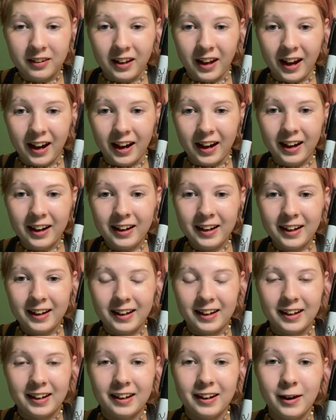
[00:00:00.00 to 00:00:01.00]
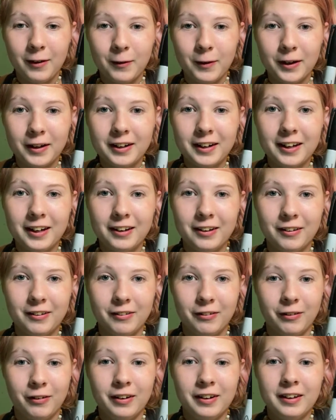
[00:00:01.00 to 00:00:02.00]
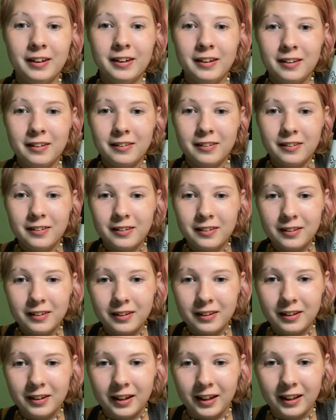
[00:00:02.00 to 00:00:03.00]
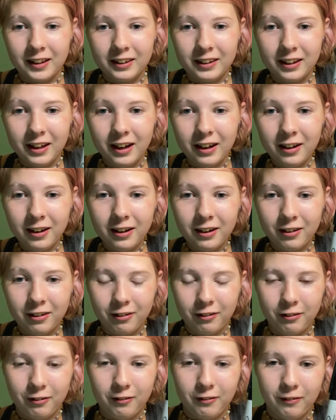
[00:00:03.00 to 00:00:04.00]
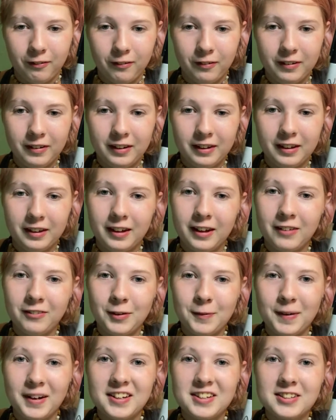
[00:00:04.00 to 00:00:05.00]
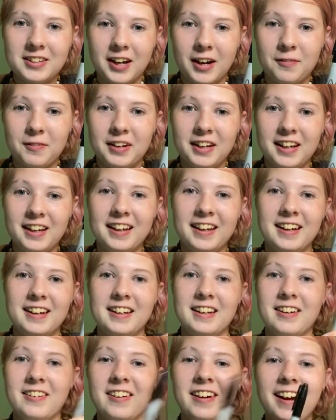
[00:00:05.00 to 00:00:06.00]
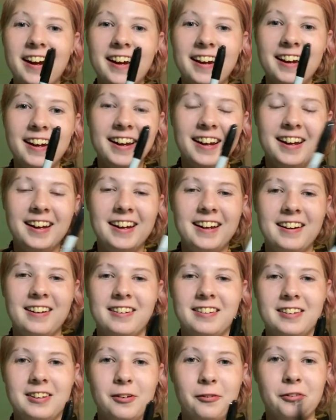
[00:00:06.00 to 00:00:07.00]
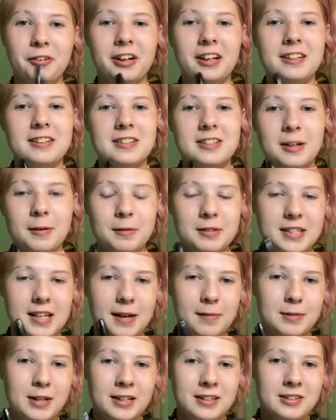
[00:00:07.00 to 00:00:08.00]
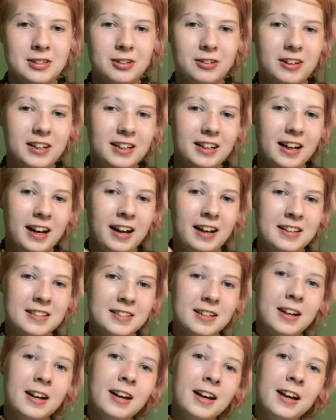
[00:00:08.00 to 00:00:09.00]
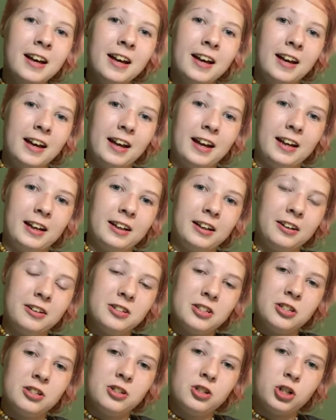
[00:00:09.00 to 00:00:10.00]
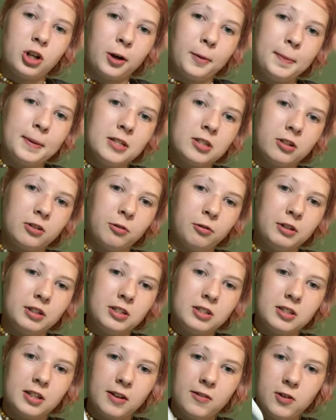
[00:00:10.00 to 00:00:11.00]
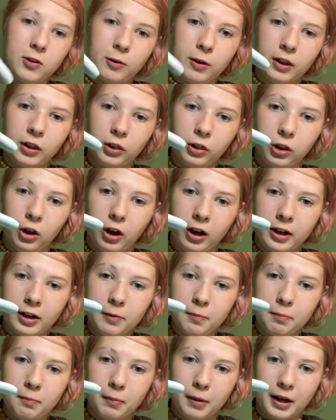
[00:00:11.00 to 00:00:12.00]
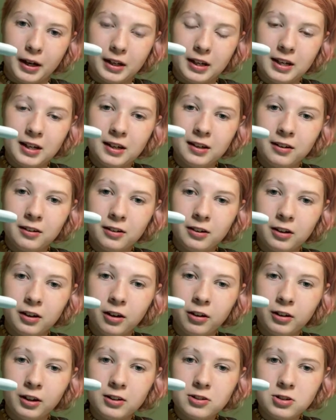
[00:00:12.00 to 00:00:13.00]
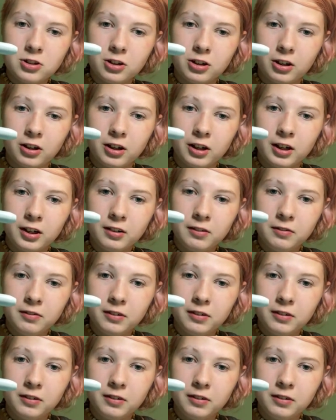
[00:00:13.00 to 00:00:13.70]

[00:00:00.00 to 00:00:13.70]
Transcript: Hi, how are you? Hello, everybody's coming in, hooray! Don't forget to double tap that screen, guys. And Sharpies are going to save you a lot of money. Oh, that's good.